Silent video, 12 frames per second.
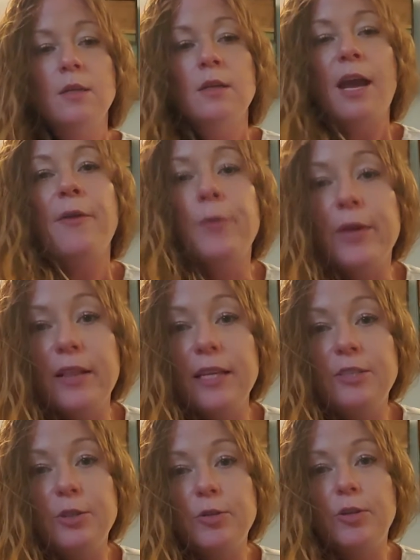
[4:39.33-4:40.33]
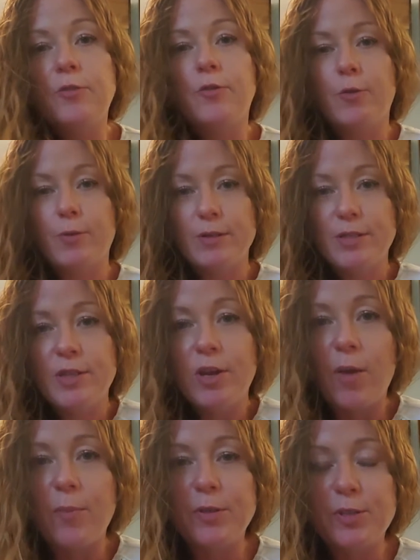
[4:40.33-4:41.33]
I really do look forward to the
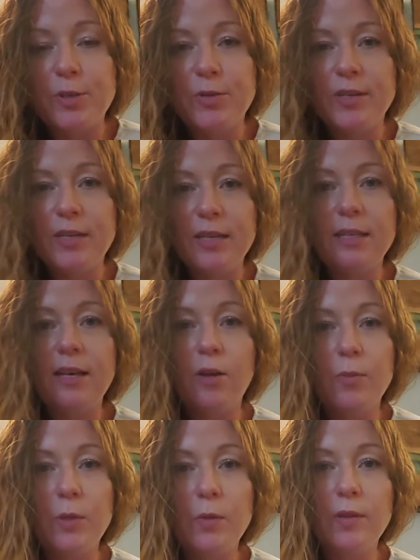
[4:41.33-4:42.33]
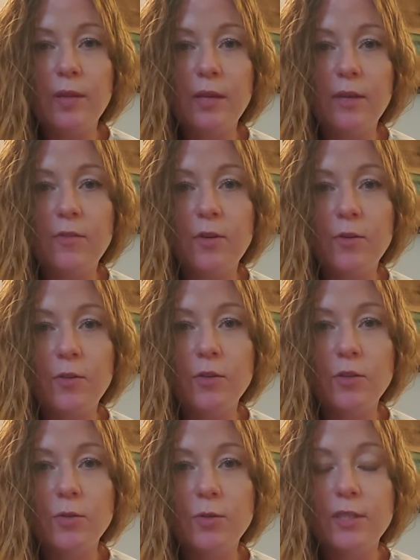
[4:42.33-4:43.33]
opportunity to help you with any of your
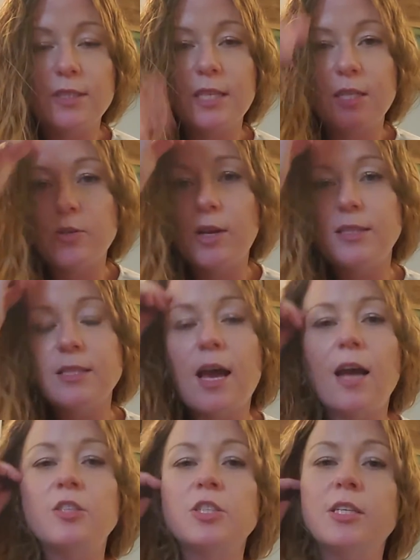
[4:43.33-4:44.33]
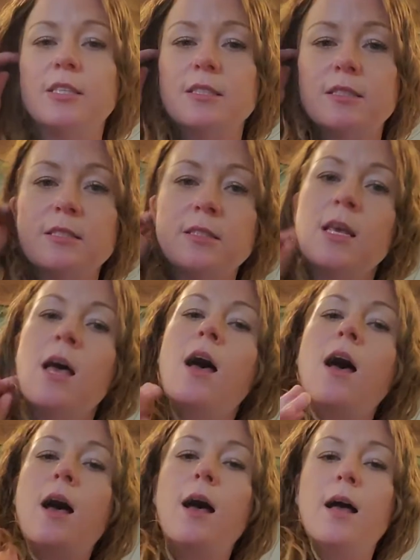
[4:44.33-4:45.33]
future real estate transactions.
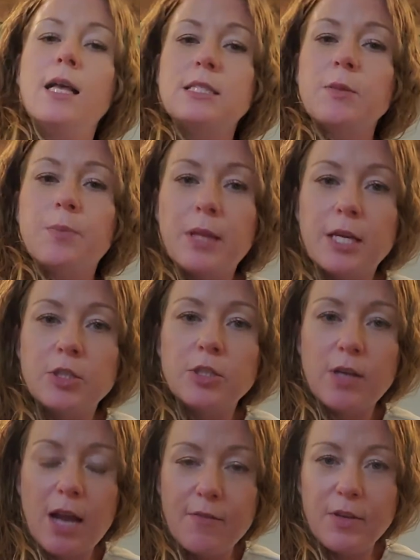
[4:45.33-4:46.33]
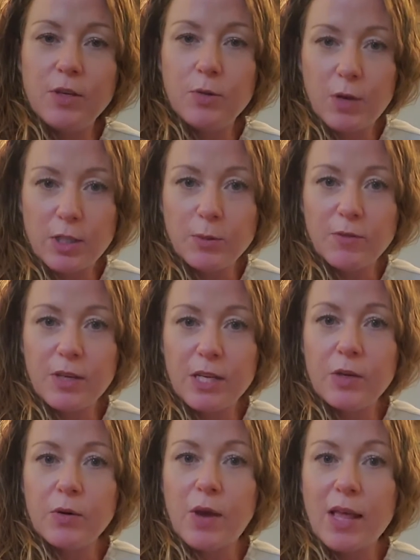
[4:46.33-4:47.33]
It's a pleasure having you watch my
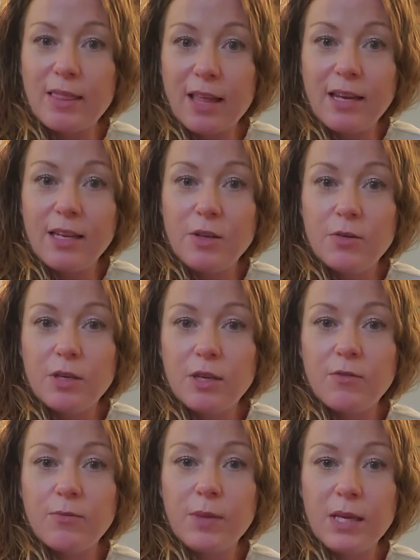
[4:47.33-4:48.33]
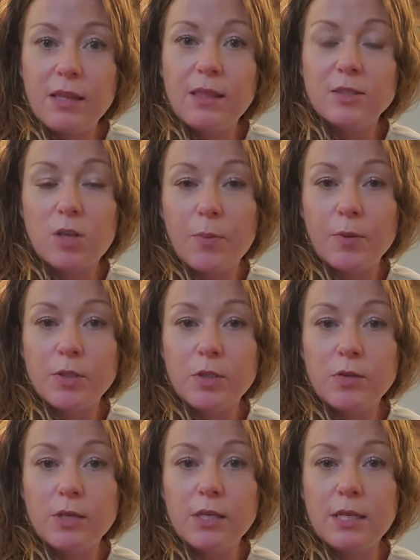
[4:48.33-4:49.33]
video and letting you give me this
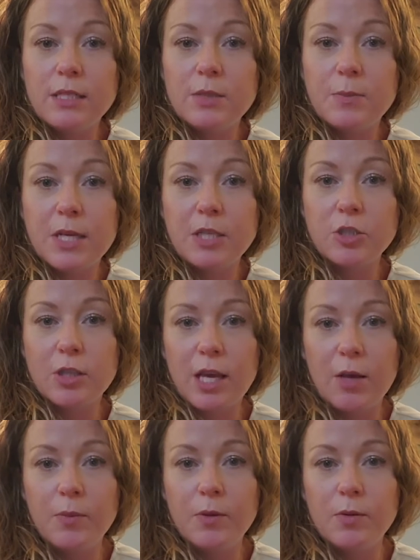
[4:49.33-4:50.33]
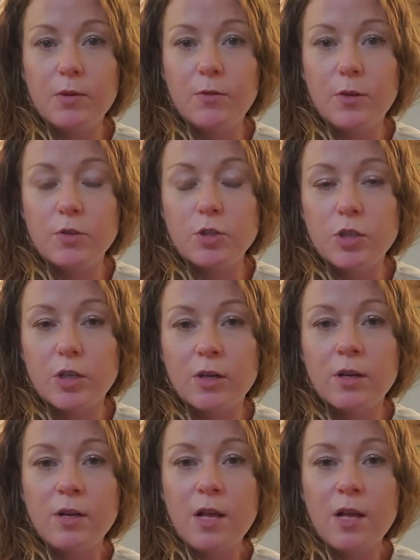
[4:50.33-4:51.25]
opportunity to potentially help you in the future.